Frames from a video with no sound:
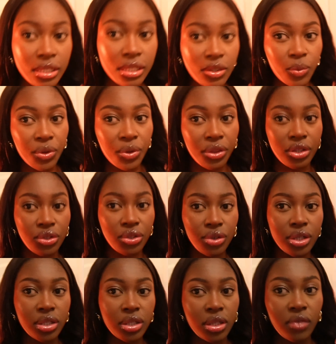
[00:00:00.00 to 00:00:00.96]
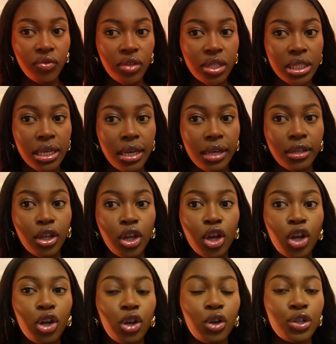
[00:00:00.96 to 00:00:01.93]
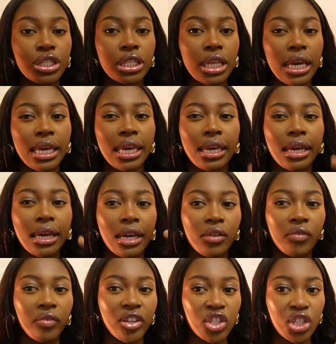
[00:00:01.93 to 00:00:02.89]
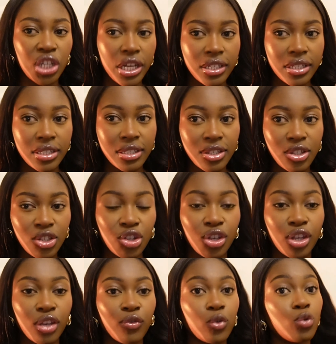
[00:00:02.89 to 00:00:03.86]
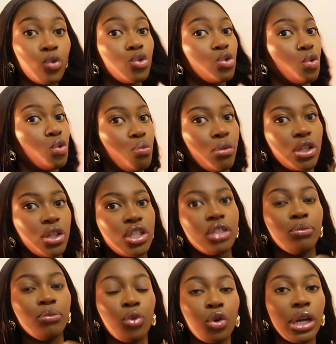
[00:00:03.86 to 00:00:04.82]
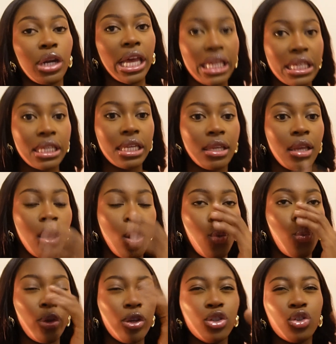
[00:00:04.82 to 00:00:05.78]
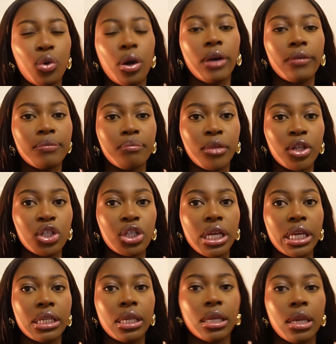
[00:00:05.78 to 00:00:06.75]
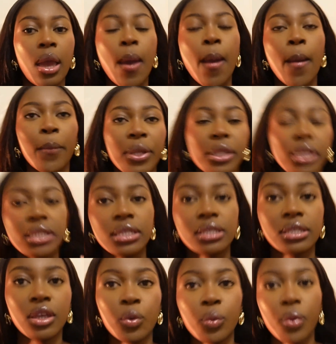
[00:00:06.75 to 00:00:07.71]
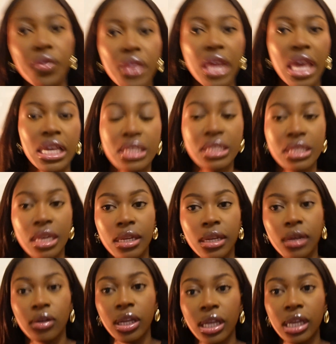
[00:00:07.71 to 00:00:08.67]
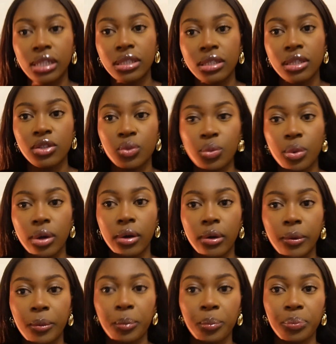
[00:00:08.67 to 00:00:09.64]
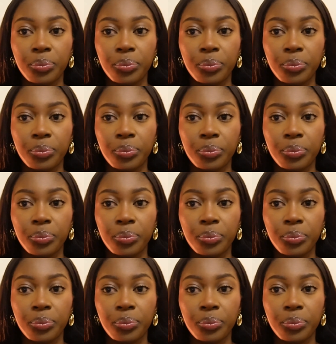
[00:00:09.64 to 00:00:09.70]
is what the Sony ZV-10 looks like. It kind of adjusts to give you so much more lighting when you don't have much lighting, but this is it with the external light as well.